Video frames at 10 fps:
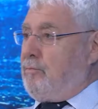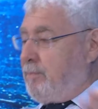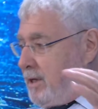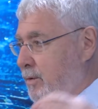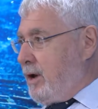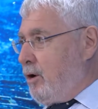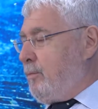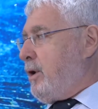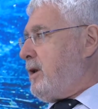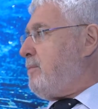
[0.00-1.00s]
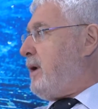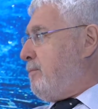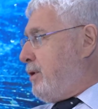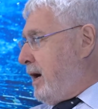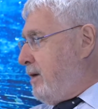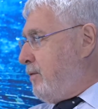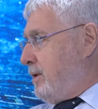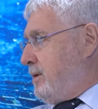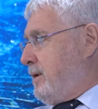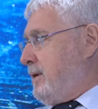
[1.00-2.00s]
the way, operated by a
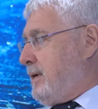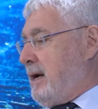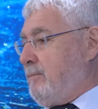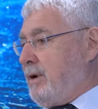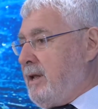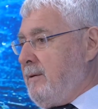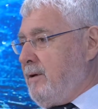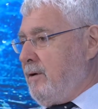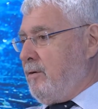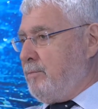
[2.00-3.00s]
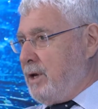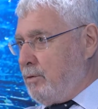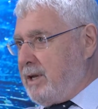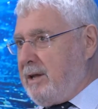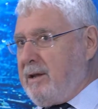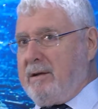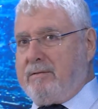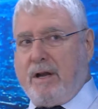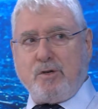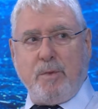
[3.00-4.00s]
private company on a BOT
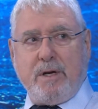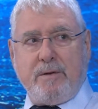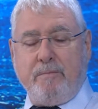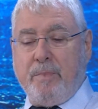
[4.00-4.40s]
arrangement.